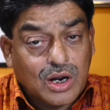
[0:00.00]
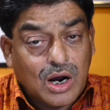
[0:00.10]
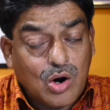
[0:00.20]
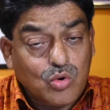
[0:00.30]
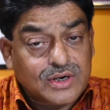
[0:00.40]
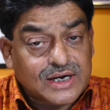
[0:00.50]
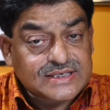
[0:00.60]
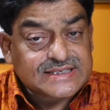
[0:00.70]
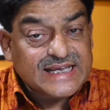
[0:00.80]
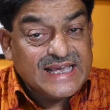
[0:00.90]
how
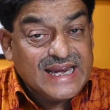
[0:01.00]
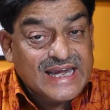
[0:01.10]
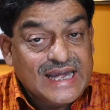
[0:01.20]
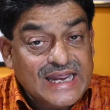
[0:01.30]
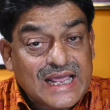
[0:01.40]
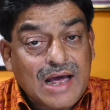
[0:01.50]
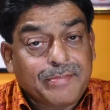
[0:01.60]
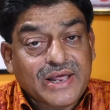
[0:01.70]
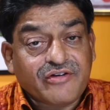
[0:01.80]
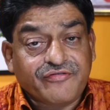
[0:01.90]
does India
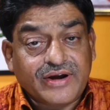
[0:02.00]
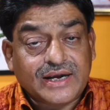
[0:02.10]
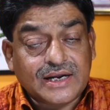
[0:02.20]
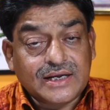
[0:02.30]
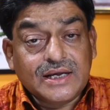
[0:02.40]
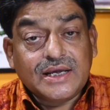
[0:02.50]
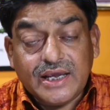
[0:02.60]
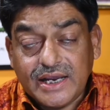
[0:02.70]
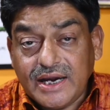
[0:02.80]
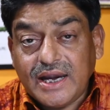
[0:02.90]
benefit?
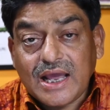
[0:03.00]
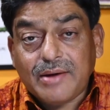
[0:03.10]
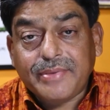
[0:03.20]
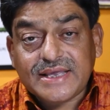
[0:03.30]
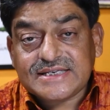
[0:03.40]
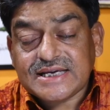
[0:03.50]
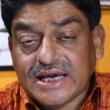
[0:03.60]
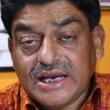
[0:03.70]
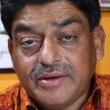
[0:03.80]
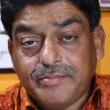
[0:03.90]
India
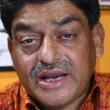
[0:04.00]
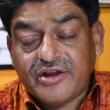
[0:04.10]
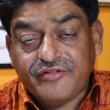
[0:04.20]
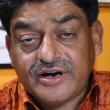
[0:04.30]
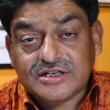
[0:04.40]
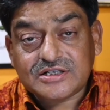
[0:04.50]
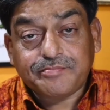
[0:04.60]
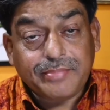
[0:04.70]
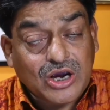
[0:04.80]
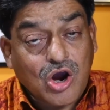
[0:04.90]
basically benefits
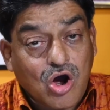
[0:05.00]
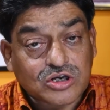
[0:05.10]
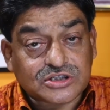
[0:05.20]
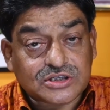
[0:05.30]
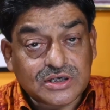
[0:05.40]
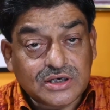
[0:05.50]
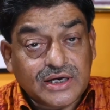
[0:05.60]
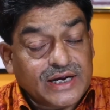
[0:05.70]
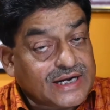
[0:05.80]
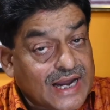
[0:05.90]
because
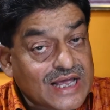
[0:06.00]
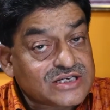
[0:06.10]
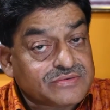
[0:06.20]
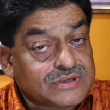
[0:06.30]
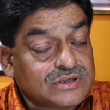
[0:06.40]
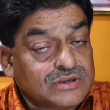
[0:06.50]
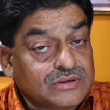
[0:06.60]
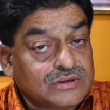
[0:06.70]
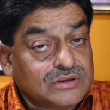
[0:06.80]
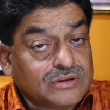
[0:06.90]
it has
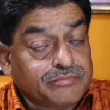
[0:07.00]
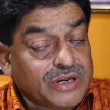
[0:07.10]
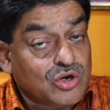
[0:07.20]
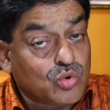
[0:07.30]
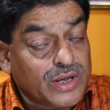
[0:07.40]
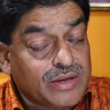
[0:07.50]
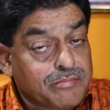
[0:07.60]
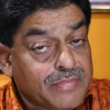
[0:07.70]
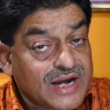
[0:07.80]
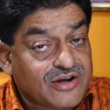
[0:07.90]
been
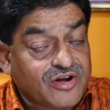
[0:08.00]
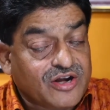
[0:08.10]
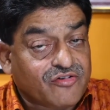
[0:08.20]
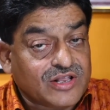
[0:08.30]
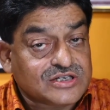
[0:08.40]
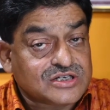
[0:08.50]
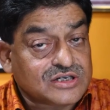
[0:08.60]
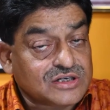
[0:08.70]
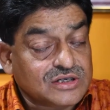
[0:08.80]
doing military drills